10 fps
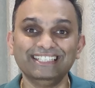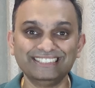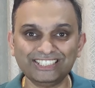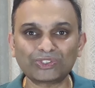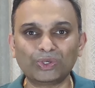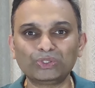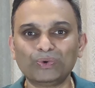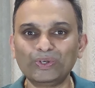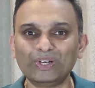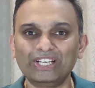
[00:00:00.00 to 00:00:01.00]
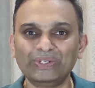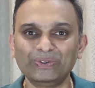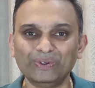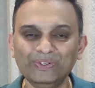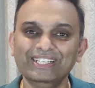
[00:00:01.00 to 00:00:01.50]
Just also want to let you
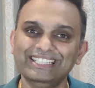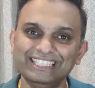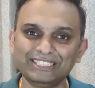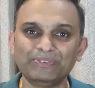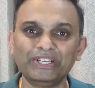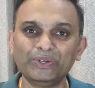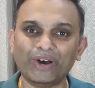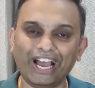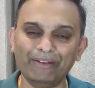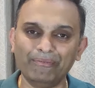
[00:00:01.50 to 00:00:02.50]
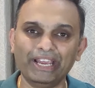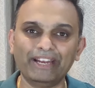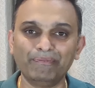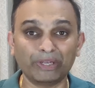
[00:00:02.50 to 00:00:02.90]
know, this video I made